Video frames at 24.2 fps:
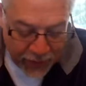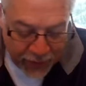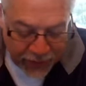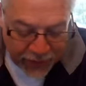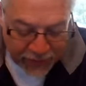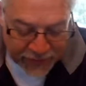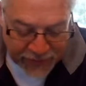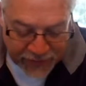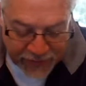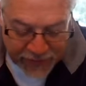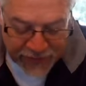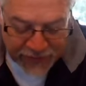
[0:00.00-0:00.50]

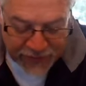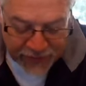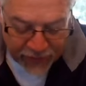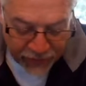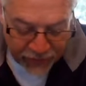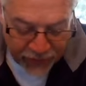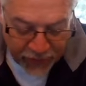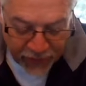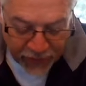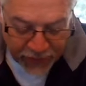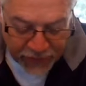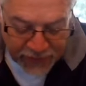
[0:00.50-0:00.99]
It says the
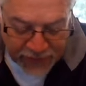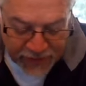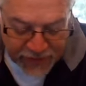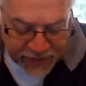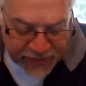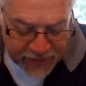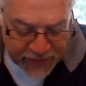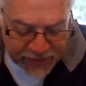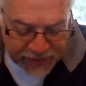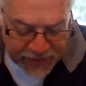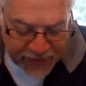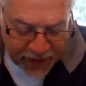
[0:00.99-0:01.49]

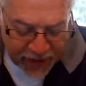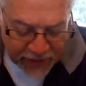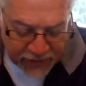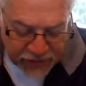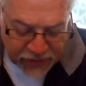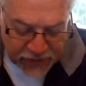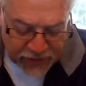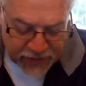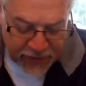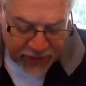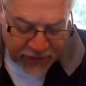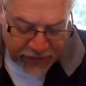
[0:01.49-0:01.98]
Pharisees and
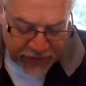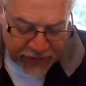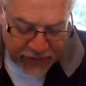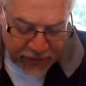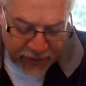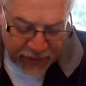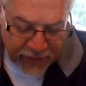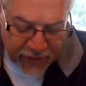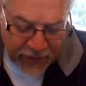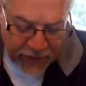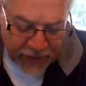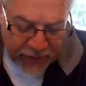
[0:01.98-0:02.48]
Sadducees
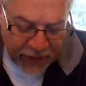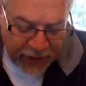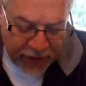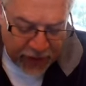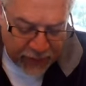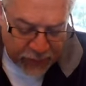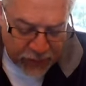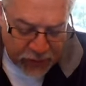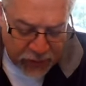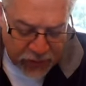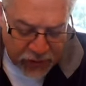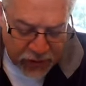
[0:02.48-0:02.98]

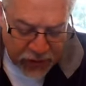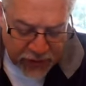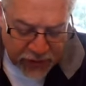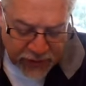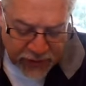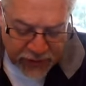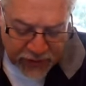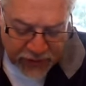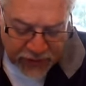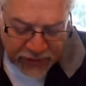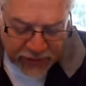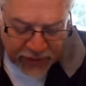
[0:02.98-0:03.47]
came to
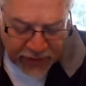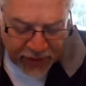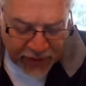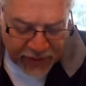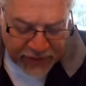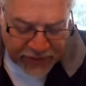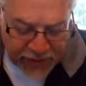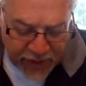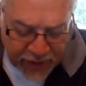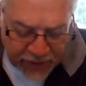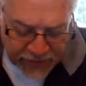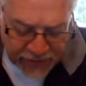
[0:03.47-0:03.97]
Jesus
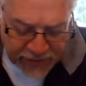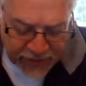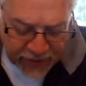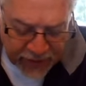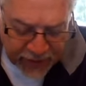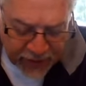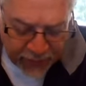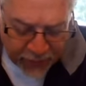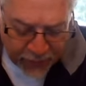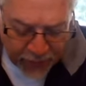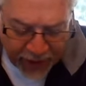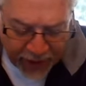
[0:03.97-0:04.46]
and tested
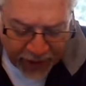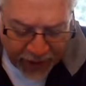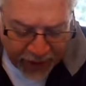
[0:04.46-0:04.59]
him by